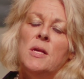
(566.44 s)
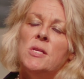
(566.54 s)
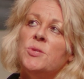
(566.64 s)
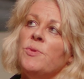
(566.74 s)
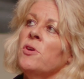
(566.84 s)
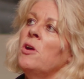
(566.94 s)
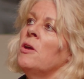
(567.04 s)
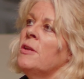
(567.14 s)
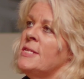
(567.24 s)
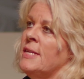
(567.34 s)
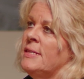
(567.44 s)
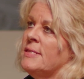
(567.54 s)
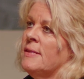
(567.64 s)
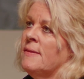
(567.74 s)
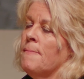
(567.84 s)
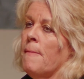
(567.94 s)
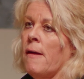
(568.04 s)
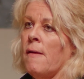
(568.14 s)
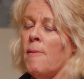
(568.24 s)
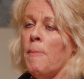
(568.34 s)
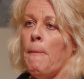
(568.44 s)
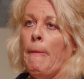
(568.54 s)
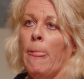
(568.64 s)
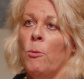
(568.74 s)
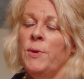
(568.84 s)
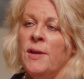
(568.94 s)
So we've got a lot of data. We